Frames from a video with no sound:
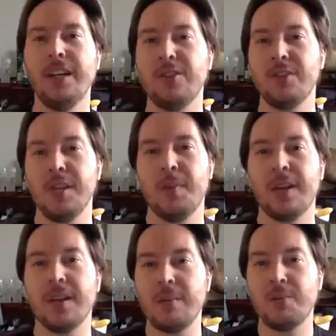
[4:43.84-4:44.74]
interesting
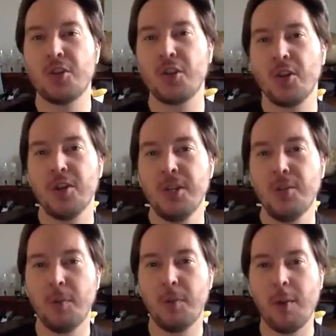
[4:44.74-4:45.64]
because I'm sure
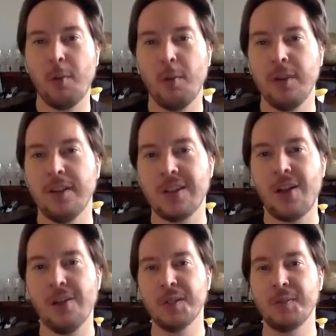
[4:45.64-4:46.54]
you were probably the
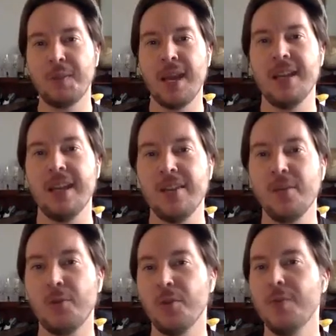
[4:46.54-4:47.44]
tallest man
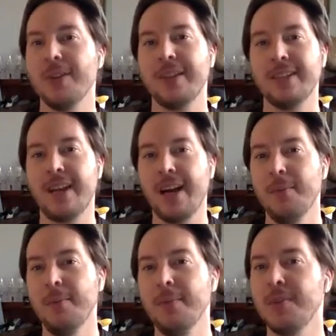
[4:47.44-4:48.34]
in the room at the
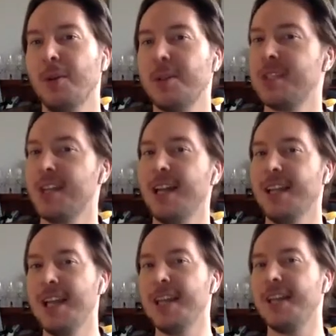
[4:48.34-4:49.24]
time. So it's
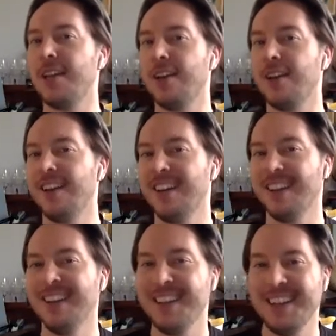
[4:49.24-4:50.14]
not like
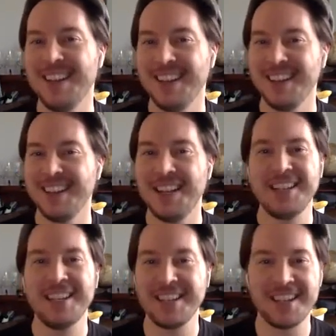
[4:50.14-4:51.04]
he
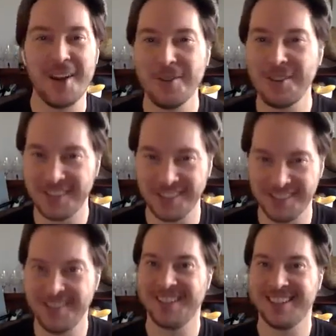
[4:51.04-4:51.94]
didn't notice
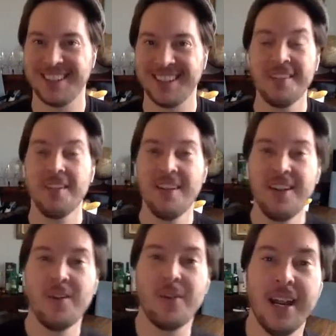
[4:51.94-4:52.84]
you,
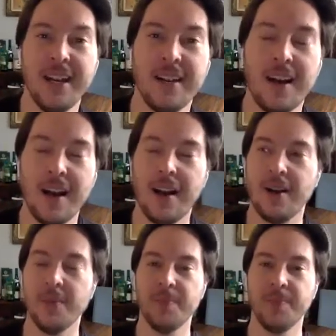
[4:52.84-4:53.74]
right?
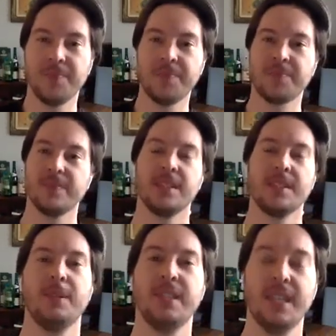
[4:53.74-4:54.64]

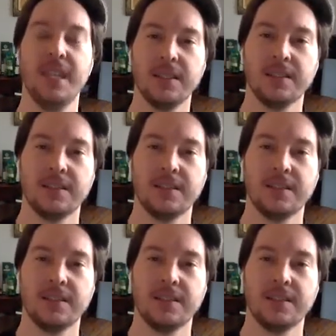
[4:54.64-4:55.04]
But yeah.